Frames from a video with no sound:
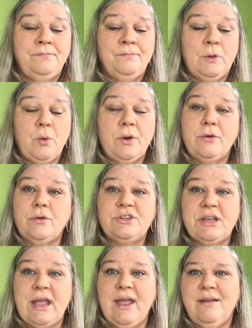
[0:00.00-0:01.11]
or
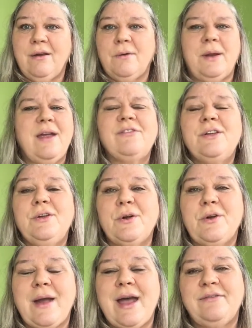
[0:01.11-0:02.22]
crocheting or whatever your
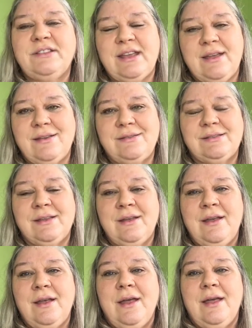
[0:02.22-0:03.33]
craft is,
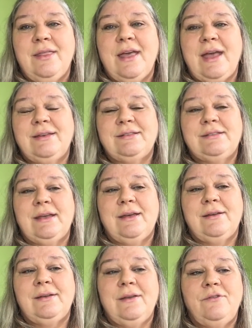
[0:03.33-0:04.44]
that
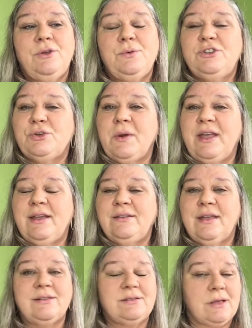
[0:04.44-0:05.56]
if you enjoy it,
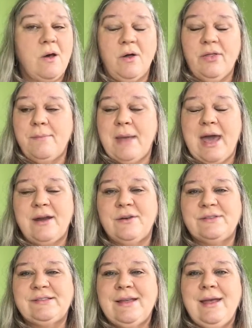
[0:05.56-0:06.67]
that's all that
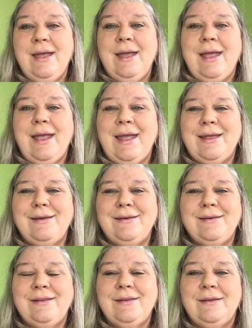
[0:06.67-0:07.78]
matters.
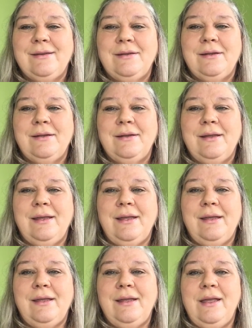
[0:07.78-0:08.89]
And
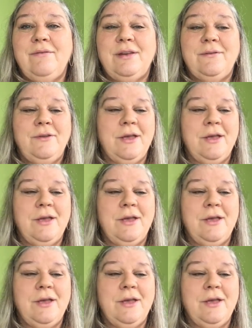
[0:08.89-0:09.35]
even if